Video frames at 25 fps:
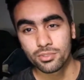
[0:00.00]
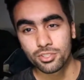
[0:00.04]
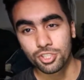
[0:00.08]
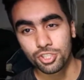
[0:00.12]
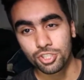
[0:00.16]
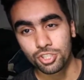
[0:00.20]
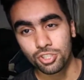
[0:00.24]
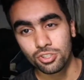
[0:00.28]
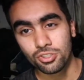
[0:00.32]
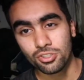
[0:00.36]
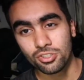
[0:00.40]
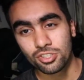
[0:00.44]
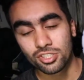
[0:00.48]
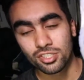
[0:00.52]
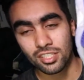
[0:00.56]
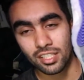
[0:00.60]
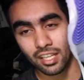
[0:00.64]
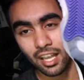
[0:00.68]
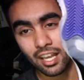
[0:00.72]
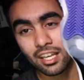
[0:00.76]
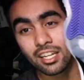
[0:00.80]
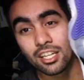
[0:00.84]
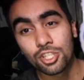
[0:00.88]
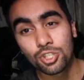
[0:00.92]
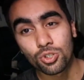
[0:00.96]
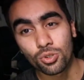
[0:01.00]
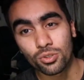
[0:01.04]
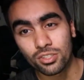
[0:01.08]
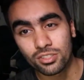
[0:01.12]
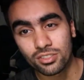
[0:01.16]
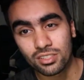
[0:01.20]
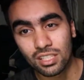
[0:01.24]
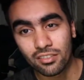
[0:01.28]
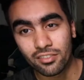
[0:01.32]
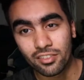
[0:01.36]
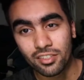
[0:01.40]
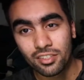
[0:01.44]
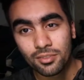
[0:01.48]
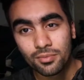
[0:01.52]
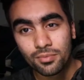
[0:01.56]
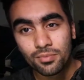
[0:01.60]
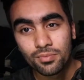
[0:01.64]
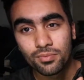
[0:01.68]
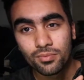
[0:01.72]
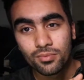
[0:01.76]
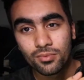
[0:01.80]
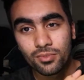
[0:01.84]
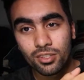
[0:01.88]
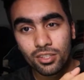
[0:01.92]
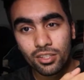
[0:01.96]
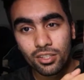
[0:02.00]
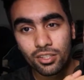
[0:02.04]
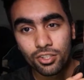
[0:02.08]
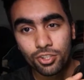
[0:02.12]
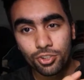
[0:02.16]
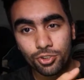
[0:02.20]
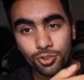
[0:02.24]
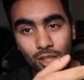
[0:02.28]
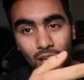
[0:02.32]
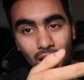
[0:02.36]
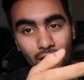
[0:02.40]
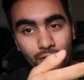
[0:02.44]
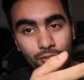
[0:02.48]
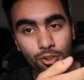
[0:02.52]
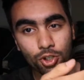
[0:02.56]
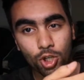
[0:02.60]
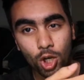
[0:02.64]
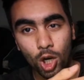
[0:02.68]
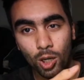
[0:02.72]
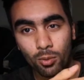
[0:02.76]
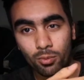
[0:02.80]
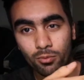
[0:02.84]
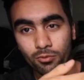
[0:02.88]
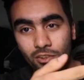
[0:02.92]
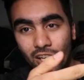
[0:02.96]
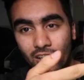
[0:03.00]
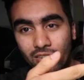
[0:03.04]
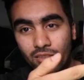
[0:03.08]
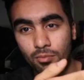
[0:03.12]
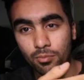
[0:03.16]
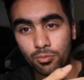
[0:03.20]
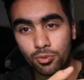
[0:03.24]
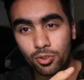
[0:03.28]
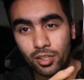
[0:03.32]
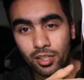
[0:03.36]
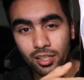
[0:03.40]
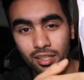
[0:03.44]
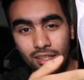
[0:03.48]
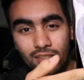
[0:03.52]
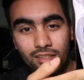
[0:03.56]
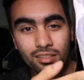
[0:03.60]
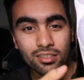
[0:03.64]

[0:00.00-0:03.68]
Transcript: of the shoe, just like any Jordan 11, you have your carbon fiber plate